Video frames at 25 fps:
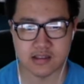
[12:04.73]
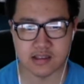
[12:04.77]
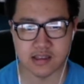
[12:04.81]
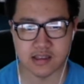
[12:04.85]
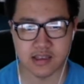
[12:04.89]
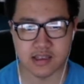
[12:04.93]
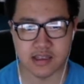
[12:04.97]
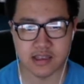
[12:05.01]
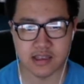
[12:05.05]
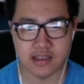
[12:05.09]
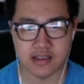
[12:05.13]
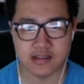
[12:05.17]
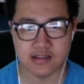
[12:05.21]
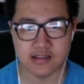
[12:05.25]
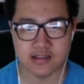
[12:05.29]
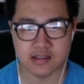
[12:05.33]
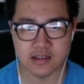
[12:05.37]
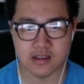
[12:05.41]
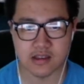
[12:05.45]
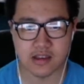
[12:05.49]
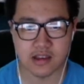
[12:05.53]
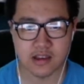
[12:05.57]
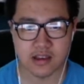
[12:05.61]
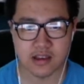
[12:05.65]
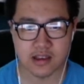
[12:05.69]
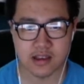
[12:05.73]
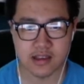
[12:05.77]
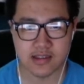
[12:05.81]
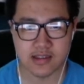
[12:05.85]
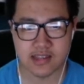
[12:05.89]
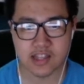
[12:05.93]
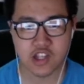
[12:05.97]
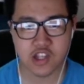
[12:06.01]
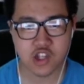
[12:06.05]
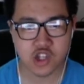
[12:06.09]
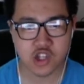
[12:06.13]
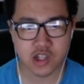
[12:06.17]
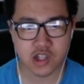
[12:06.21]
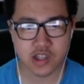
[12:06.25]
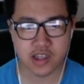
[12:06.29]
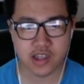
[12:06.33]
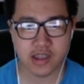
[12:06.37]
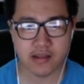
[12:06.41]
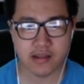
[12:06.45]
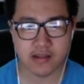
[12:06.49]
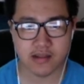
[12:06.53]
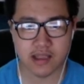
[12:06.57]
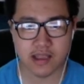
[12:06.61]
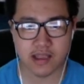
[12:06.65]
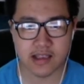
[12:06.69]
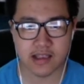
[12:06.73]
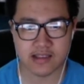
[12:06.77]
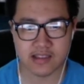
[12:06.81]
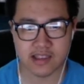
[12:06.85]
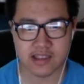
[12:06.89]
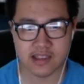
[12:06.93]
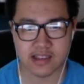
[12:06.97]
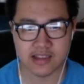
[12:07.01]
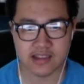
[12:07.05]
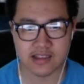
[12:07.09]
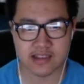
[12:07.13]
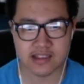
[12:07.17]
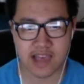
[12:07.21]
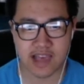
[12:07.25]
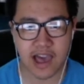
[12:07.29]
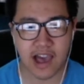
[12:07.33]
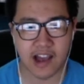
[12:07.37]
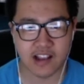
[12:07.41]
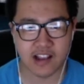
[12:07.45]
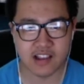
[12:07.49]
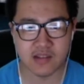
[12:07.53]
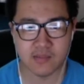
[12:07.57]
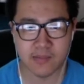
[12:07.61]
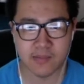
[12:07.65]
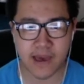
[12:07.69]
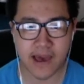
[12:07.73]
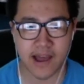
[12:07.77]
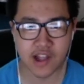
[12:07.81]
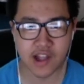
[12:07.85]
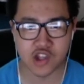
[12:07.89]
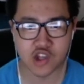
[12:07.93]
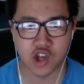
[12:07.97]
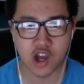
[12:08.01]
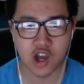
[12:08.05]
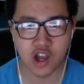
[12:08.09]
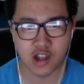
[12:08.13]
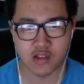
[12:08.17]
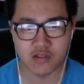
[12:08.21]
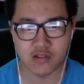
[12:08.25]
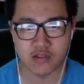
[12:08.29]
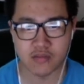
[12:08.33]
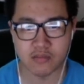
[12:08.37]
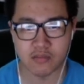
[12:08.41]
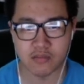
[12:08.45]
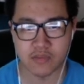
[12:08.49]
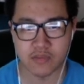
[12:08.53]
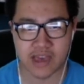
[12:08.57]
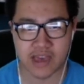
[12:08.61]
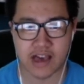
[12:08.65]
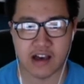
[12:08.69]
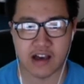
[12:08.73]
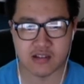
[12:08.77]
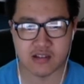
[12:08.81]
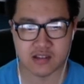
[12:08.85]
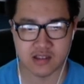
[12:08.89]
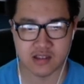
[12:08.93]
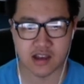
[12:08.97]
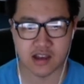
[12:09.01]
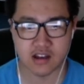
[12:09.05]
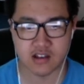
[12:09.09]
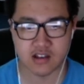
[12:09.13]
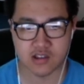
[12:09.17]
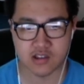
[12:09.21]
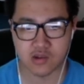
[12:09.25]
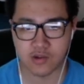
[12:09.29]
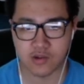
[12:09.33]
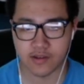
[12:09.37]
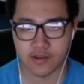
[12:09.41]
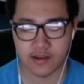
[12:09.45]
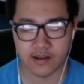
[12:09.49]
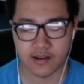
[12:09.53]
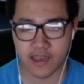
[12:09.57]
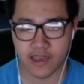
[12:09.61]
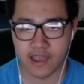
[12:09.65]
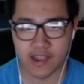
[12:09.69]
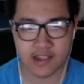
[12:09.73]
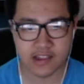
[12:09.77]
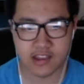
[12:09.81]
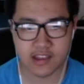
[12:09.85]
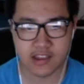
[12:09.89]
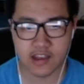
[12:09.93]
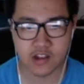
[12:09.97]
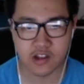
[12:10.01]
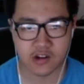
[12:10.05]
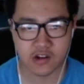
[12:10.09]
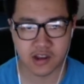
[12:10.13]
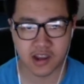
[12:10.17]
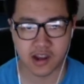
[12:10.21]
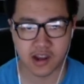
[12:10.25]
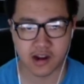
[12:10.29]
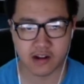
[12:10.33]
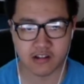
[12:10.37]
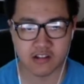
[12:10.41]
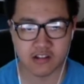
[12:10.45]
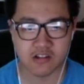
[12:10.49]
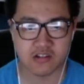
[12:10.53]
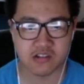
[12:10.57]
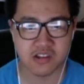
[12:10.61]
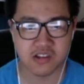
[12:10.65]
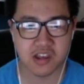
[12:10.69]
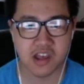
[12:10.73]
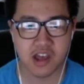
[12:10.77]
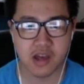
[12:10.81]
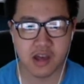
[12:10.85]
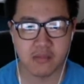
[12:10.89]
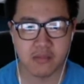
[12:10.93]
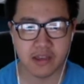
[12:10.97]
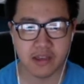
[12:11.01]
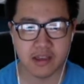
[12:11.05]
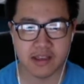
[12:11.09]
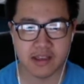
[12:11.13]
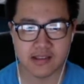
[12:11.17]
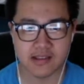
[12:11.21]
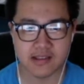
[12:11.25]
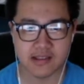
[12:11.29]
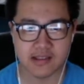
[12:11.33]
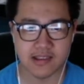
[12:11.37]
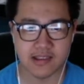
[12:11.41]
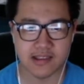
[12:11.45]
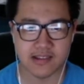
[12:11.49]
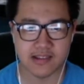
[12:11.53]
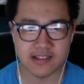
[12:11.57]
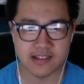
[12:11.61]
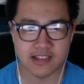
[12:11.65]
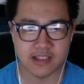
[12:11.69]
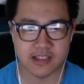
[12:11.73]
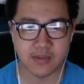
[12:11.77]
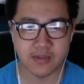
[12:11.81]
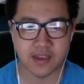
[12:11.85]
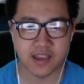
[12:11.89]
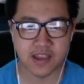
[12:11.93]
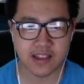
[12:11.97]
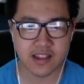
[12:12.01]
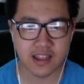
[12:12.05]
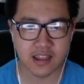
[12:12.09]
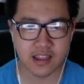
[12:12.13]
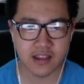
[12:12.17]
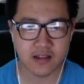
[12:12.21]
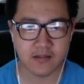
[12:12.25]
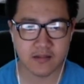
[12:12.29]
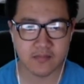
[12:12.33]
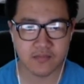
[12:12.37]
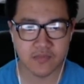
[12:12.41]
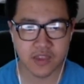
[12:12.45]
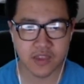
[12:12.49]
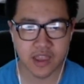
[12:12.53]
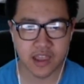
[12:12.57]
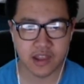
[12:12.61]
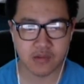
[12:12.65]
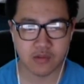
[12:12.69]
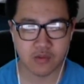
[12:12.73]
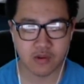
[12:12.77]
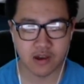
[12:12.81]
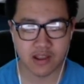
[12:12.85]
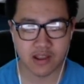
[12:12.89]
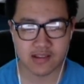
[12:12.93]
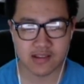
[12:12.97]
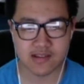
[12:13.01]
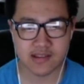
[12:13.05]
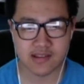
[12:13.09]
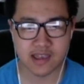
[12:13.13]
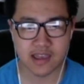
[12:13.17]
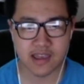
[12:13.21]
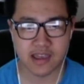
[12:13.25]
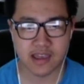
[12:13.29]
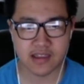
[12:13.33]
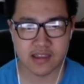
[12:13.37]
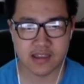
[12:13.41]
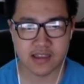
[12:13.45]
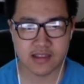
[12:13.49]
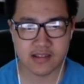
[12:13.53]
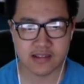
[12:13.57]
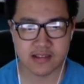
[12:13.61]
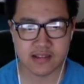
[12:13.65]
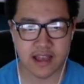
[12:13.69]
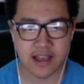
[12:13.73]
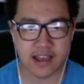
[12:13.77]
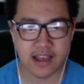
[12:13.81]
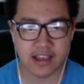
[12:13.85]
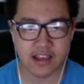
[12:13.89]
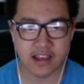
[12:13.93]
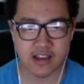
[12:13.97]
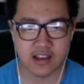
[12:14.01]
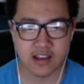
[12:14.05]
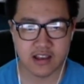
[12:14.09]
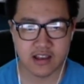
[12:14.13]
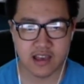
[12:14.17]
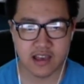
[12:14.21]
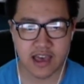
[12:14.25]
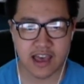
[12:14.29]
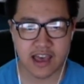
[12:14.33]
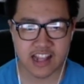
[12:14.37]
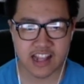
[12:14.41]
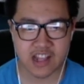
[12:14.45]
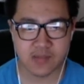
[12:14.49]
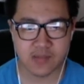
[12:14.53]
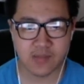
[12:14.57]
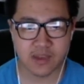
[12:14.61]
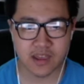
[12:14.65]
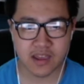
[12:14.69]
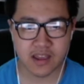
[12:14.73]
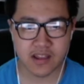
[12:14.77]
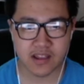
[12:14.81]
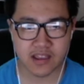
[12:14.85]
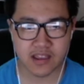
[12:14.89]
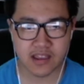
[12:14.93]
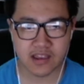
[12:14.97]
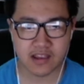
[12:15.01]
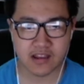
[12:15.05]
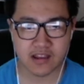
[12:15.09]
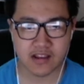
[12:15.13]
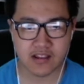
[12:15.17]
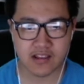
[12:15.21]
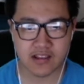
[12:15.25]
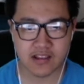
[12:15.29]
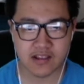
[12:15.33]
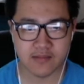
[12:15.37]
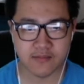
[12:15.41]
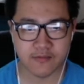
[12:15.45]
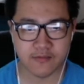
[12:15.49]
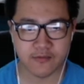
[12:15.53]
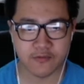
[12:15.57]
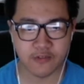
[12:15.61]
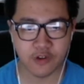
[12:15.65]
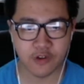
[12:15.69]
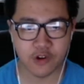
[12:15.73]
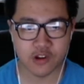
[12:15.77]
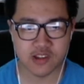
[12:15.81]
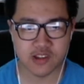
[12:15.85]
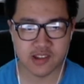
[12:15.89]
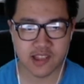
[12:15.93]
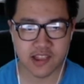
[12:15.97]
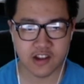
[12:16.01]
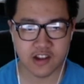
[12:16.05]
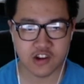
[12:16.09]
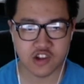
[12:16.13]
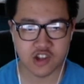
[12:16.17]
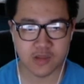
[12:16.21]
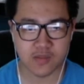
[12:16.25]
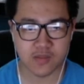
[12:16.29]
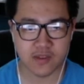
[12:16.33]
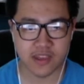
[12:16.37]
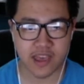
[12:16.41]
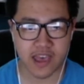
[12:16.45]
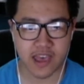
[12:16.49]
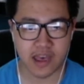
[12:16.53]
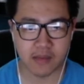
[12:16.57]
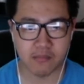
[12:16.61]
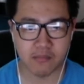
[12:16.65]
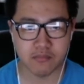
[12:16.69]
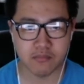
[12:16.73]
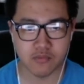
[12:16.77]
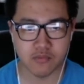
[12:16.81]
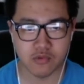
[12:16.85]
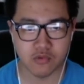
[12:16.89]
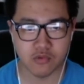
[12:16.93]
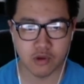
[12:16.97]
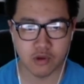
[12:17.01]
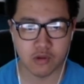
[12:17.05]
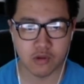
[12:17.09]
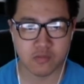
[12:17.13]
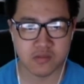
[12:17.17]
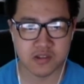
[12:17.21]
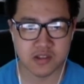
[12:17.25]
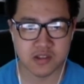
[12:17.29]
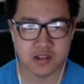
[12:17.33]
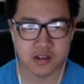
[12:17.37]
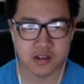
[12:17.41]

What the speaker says: is essentially it does an exact match on meow sucks without any other characters, because this is the beginning, and what it's saying is that at the beginning the first letter should be M. Whoops.